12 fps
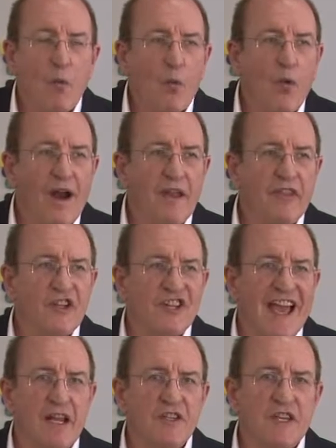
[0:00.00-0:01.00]
One of the
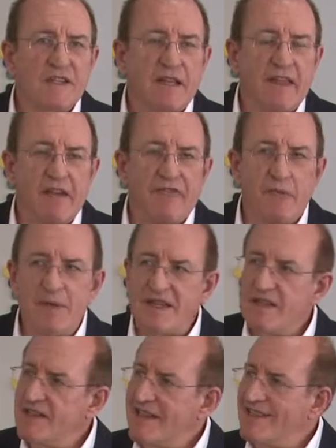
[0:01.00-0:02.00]
challenges, I think, for
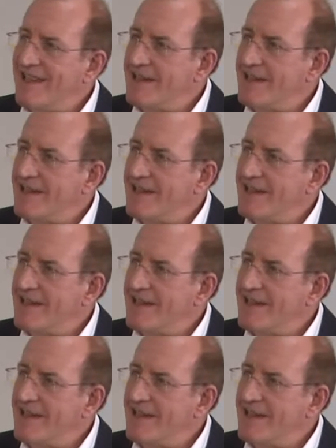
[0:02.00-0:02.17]
businesses